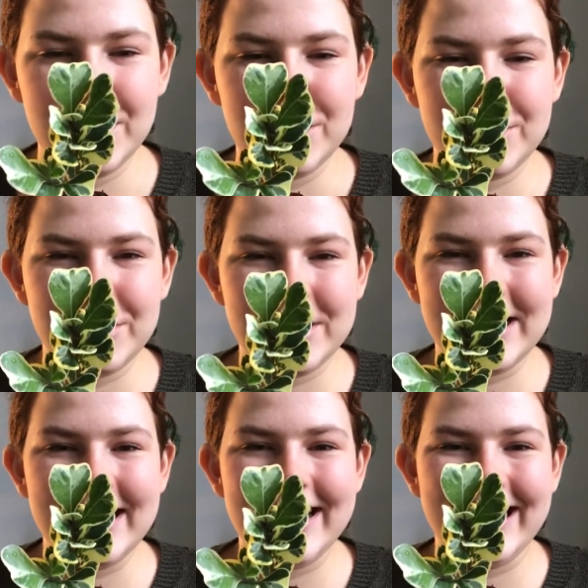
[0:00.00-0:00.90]

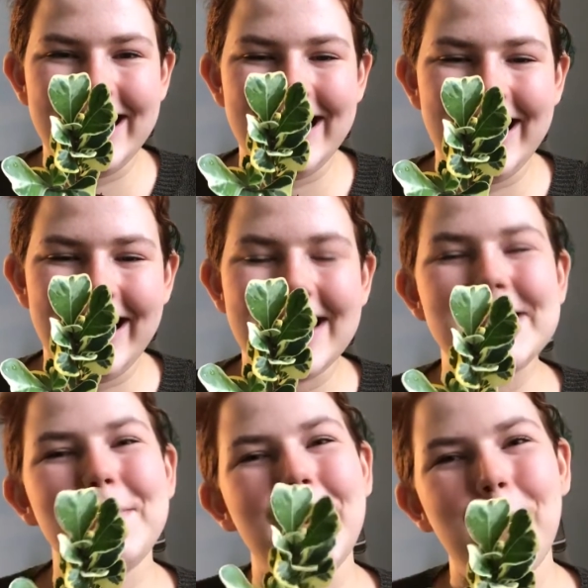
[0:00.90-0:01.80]
She has
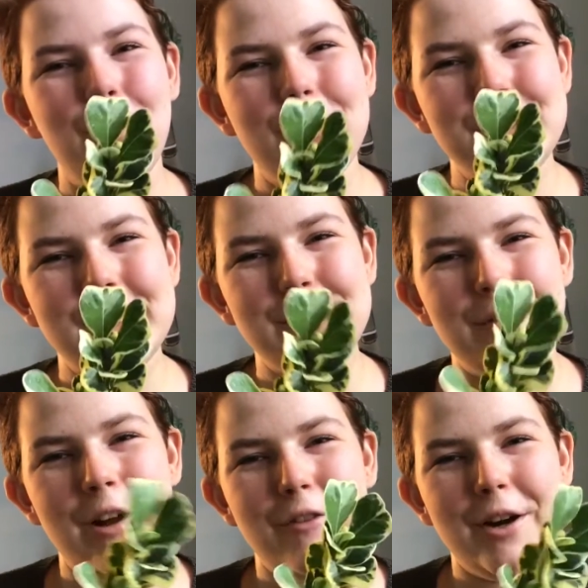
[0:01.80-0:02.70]
been on my wish list
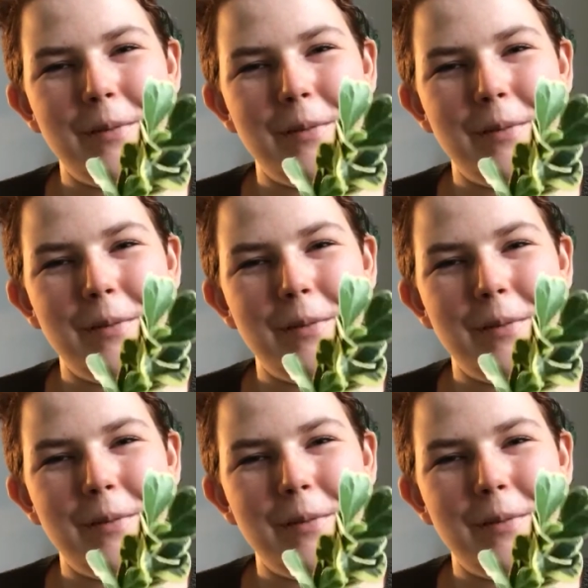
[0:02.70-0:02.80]
forever.